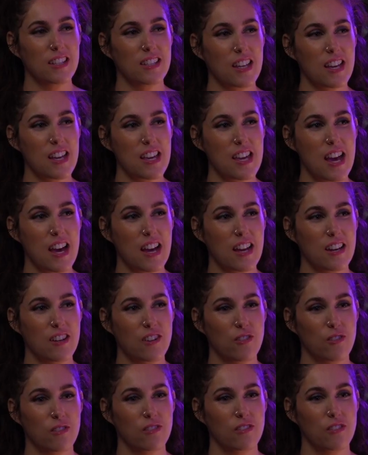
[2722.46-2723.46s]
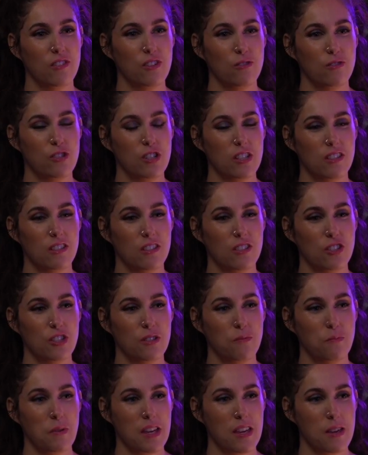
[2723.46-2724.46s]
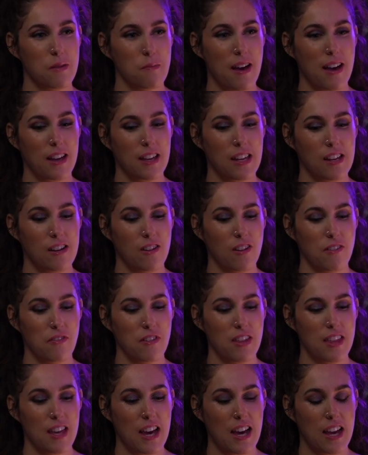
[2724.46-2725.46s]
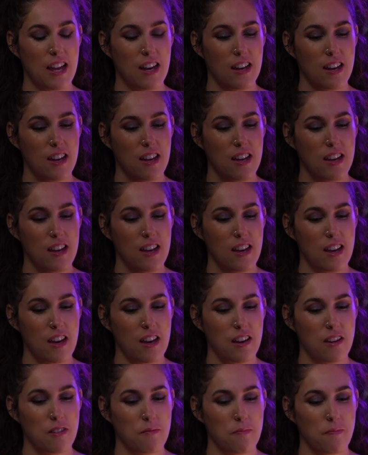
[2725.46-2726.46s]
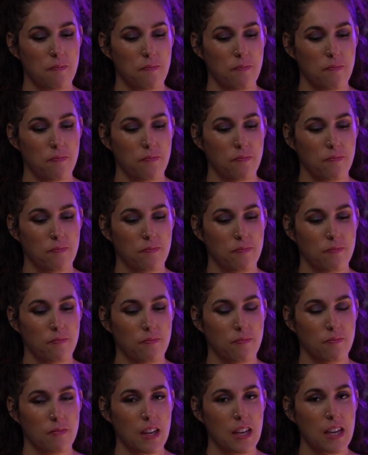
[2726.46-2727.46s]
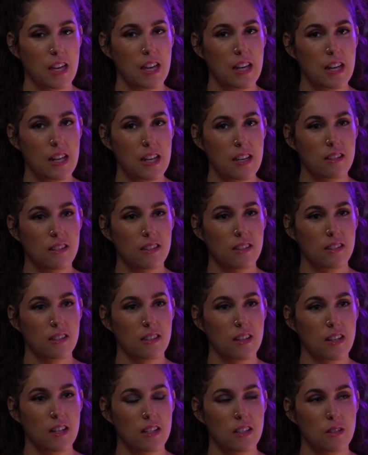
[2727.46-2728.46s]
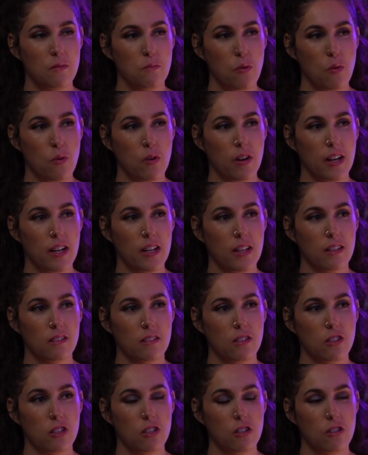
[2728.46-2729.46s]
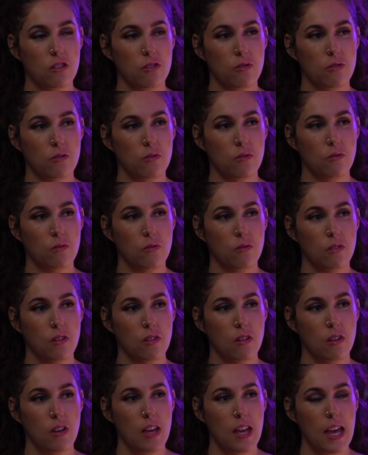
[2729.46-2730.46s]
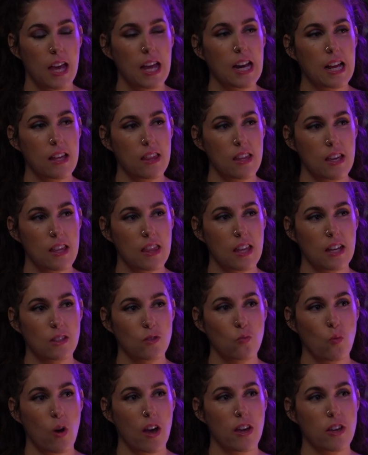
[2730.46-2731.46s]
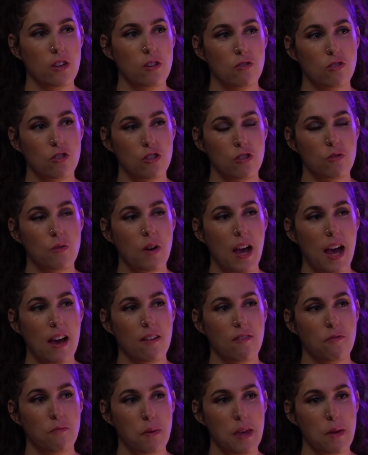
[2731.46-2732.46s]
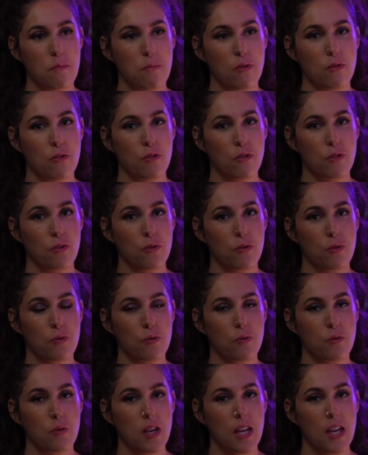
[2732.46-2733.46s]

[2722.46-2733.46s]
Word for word: say, yeah, no, no, just just piggybacking off of that. Um, it is it is important to, and I think that's why you do have people who